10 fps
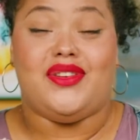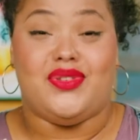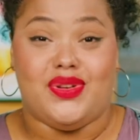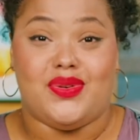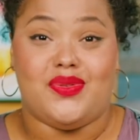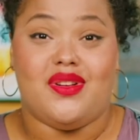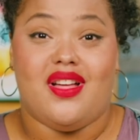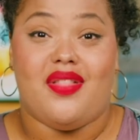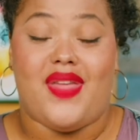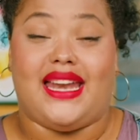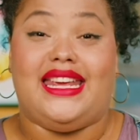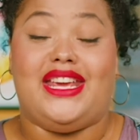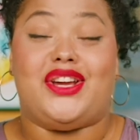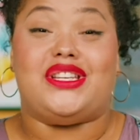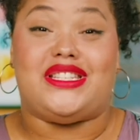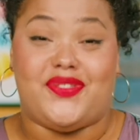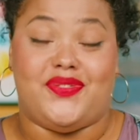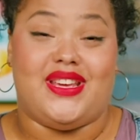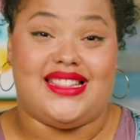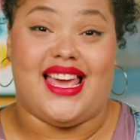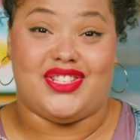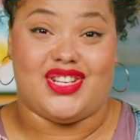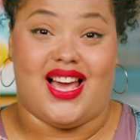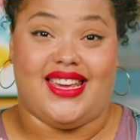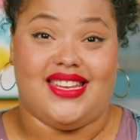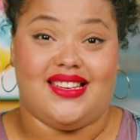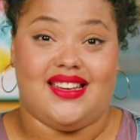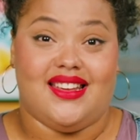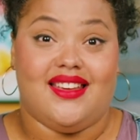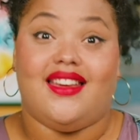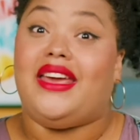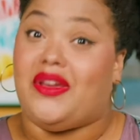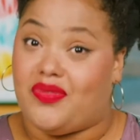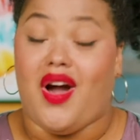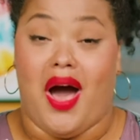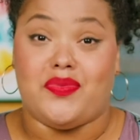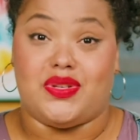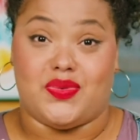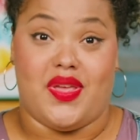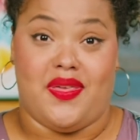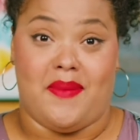knew that he could defeat that giant if God was with